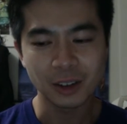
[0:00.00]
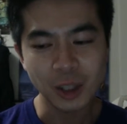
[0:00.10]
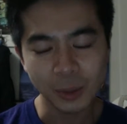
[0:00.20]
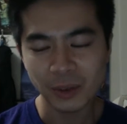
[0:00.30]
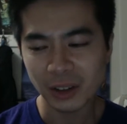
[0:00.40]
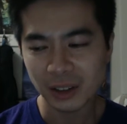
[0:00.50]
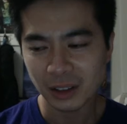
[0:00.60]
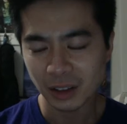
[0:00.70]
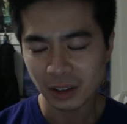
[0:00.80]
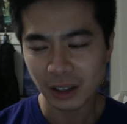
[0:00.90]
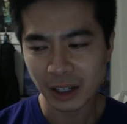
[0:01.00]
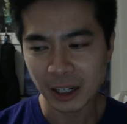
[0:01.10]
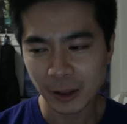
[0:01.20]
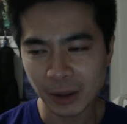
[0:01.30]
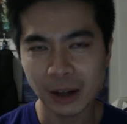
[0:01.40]
on top of it. You know,
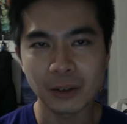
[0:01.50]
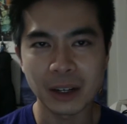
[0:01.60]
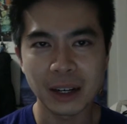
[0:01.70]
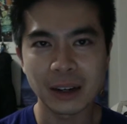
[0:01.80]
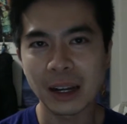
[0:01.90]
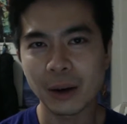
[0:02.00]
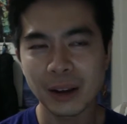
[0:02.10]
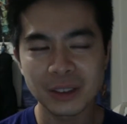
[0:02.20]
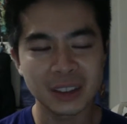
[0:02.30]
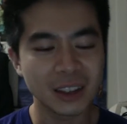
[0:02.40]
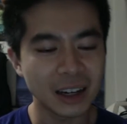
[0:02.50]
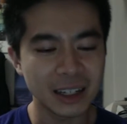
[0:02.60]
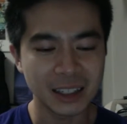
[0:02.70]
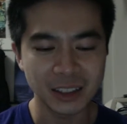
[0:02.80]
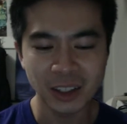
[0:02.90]
like how now we have
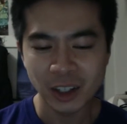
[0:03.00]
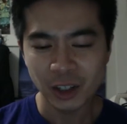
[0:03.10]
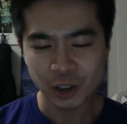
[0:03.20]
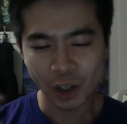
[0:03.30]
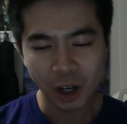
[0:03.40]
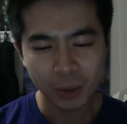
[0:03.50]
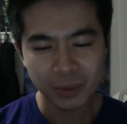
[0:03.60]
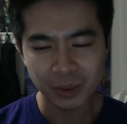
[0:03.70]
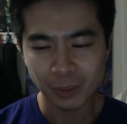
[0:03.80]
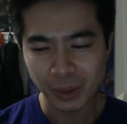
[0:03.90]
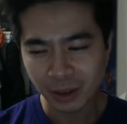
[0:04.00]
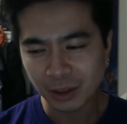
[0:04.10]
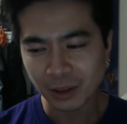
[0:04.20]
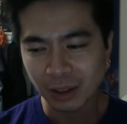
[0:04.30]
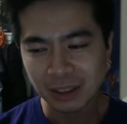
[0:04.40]
society and jobs and
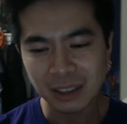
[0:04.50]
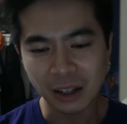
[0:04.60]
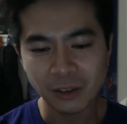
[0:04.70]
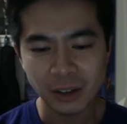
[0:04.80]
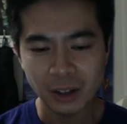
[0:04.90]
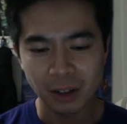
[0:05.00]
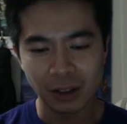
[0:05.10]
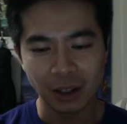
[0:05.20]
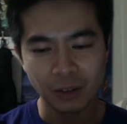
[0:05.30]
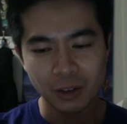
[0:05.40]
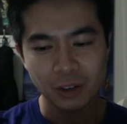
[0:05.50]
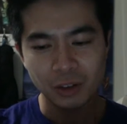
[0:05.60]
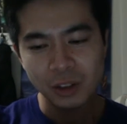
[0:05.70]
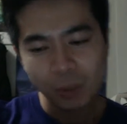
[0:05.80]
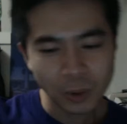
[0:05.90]
bills and all that stuff. If you
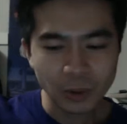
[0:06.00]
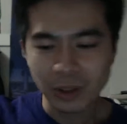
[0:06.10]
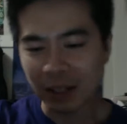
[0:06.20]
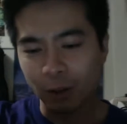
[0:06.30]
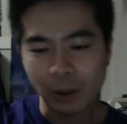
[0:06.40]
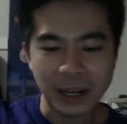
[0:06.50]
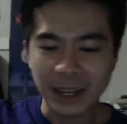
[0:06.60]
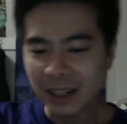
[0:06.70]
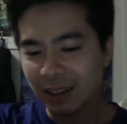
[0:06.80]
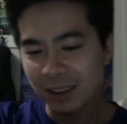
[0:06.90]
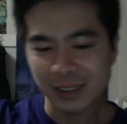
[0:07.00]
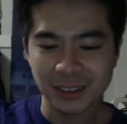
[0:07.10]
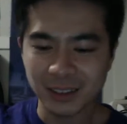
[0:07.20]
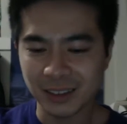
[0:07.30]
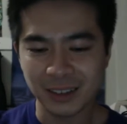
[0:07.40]
strip all that away
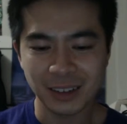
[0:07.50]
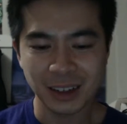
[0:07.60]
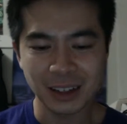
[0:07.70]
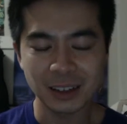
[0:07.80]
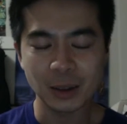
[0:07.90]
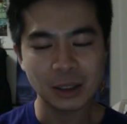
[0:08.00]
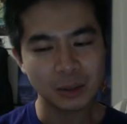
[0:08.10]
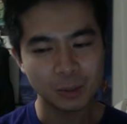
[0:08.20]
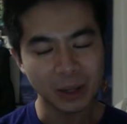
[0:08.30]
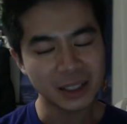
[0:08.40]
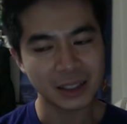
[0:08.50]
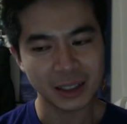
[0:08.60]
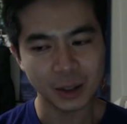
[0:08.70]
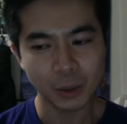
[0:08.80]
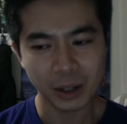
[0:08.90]
and just
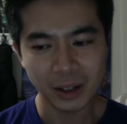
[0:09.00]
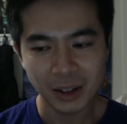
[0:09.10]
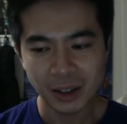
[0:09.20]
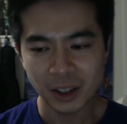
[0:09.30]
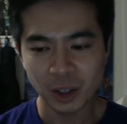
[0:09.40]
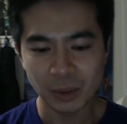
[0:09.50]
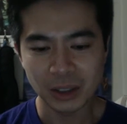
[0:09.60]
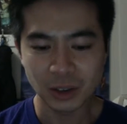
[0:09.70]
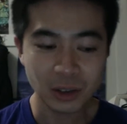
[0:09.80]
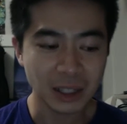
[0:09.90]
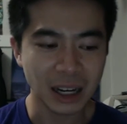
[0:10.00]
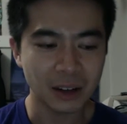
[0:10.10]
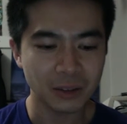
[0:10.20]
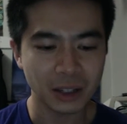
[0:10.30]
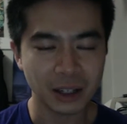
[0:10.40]
basically what humans used to
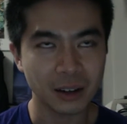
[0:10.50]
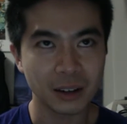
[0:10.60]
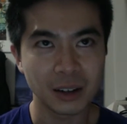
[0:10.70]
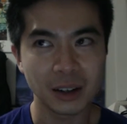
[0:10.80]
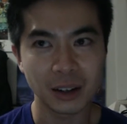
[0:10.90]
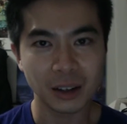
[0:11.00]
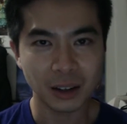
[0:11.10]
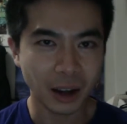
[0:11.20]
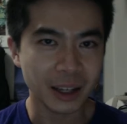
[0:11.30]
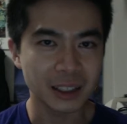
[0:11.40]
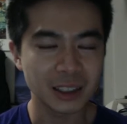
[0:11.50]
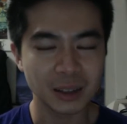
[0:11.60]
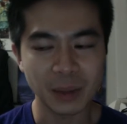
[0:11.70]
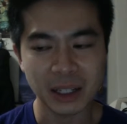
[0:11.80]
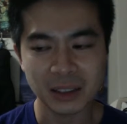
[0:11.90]
have, like I can
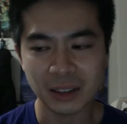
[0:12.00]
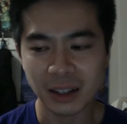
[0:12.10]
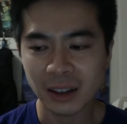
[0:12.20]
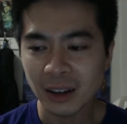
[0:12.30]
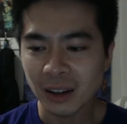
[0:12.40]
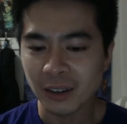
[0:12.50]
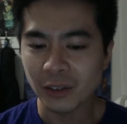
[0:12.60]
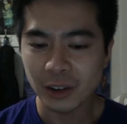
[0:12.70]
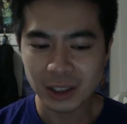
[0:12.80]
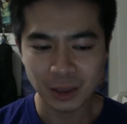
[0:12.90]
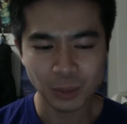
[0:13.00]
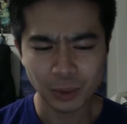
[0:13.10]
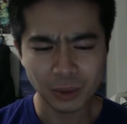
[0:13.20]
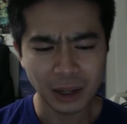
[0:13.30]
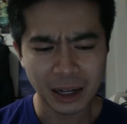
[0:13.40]
just imagine like very
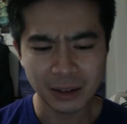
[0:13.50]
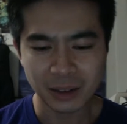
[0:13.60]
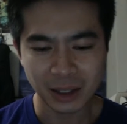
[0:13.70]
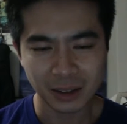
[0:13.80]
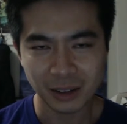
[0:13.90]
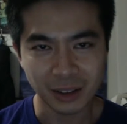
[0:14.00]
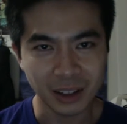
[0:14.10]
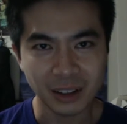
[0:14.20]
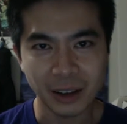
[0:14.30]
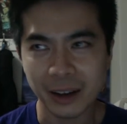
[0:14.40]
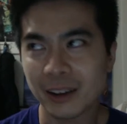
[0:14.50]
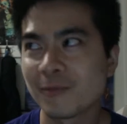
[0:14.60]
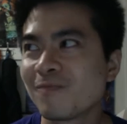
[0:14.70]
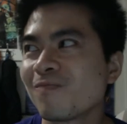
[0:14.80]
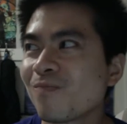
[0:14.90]
simple lives, like you know, in like